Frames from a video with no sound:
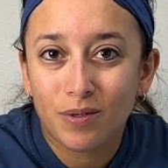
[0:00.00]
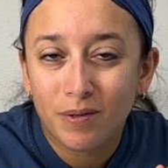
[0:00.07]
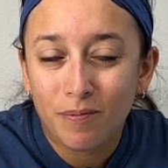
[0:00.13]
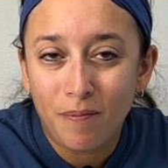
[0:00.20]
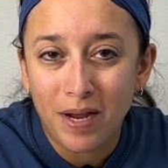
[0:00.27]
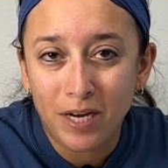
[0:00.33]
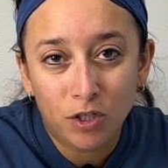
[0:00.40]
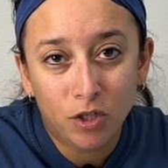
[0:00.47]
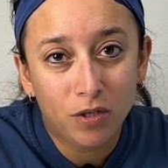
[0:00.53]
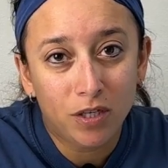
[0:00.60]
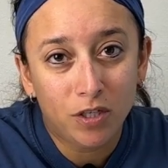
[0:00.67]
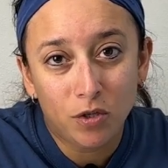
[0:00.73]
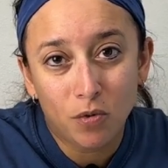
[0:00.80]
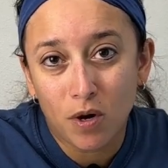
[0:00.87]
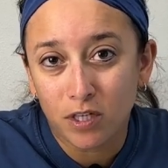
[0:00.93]
make sure
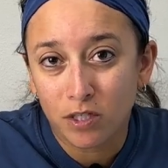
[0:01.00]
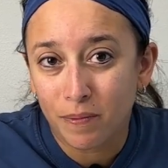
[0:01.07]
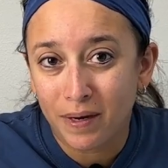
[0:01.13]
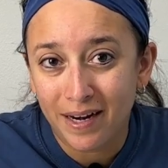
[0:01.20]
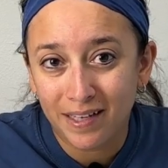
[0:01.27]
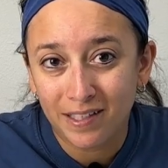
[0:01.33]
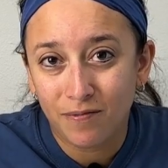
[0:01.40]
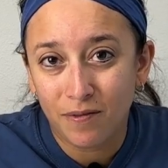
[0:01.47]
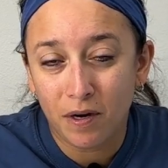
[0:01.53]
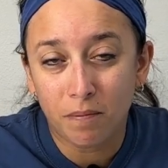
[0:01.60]
that you watch my next video.